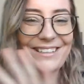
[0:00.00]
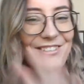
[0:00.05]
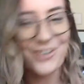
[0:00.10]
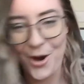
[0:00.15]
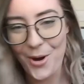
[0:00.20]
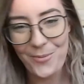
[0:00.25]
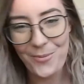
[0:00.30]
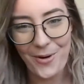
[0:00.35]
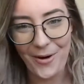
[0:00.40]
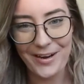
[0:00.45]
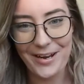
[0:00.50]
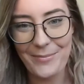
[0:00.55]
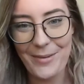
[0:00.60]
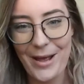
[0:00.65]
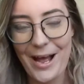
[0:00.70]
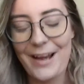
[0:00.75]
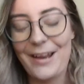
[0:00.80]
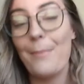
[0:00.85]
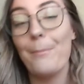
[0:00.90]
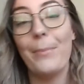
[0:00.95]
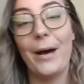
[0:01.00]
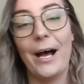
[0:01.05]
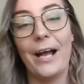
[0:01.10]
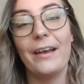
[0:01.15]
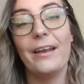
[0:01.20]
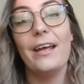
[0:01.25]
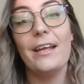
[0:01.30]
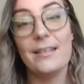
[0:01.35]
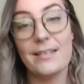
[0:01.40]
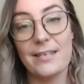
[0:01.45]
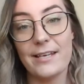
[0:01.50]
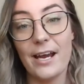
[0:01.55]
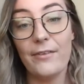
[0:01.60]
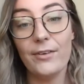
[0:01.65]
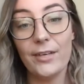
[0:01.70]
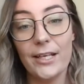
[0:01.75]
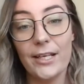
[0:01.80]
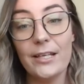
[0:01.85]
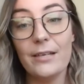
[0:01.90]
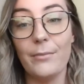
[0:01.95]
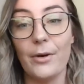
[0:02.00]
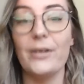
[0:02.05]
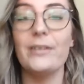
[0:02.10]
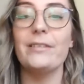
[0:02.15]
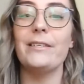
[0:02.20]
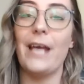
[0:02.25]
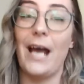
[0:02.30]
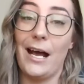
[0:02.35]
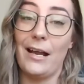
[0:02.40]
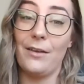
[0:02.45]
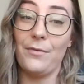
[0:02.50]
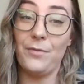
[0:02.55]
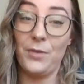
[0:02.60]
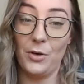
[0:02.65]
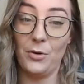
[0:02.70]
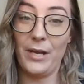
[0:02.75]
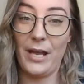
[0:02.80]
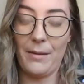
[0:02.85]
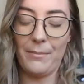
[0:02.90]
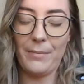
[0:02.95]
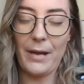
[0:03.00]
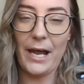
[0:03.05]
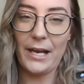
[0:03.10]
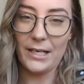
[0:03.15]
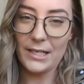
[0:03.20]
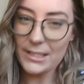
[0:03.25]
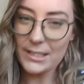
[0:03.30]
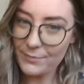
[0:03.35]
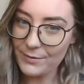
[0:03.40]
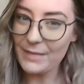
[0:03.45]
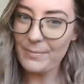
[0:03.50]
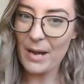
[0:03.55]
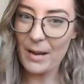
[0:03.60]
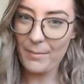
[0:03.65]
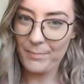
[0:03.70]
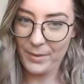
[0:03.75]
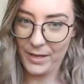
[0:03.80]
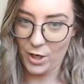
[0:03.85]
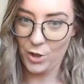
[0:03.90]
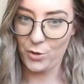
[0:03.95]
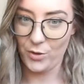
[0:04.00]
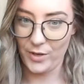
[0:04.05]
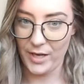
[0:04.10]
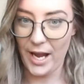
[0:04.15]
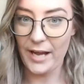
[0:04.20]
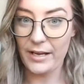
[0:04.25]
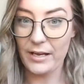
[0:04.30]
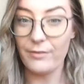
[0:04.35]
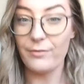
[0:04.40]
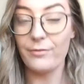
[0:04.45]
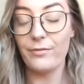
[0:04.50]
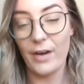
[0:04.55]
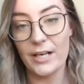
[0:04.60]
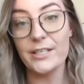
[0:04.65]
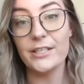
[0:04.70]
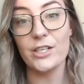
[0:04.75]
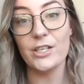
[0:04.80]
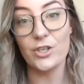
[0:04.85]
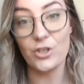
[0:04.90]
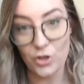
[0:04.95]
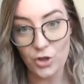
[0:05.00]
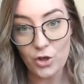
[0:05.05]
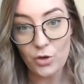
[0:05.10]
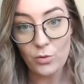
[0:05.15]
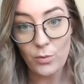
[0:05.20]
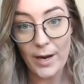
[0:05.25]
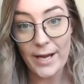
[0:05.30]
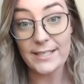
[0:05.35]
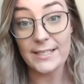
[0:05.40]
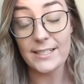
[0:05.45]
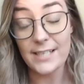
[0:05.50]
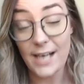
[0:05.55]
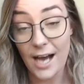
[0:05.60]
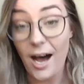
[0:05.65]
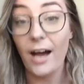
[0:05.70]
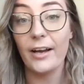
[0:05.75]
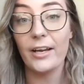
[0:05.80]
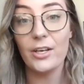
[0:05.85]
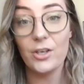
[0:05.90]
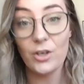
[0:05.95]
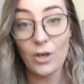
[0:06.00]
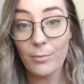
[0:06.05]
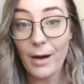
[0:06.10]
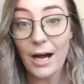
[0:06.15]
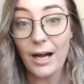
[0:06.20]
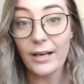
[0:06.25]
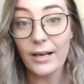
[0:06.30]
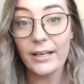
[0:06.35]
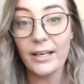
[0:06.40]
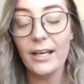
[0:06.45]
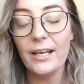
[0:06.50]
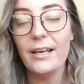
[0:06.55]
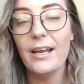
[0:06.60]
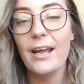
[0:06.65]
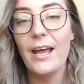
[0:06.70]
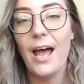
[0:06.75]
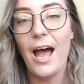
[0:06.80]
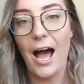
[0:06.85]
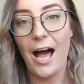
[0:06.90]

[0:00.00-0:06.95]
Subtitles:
Don't worry about it. But to get really the most out of your campaign, it's really about being creative, finding a new way to target your market.